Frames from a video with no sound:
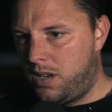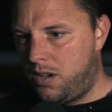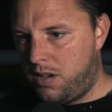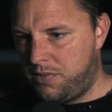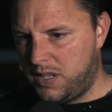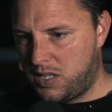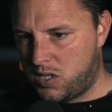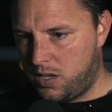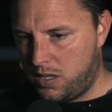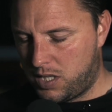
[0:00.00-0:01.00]
I think
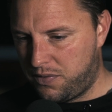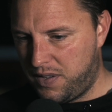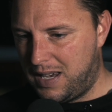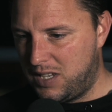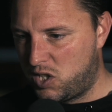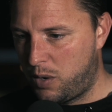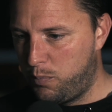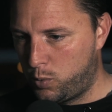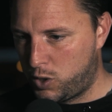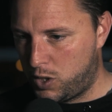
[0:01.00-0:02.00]
it's a fairly
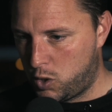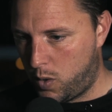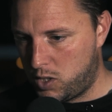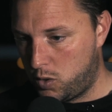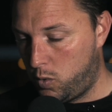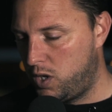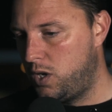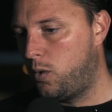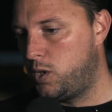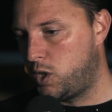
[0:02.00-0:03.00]
simple situation. What is you're
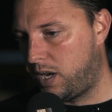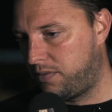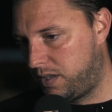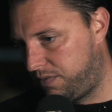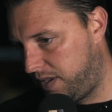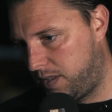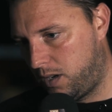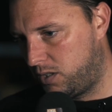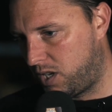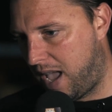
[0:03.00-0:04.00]
going to have to defend a
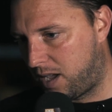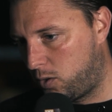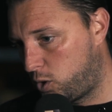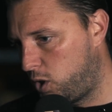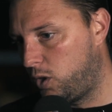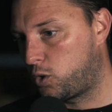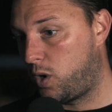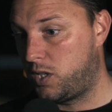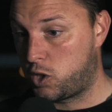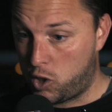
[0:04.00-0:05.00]
lot of diagonals, so you've got to
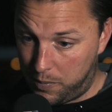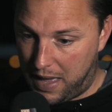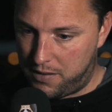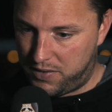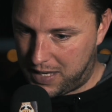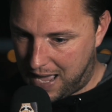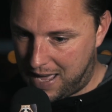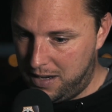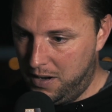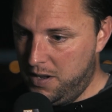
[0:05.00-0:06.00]
try and stop that if you can.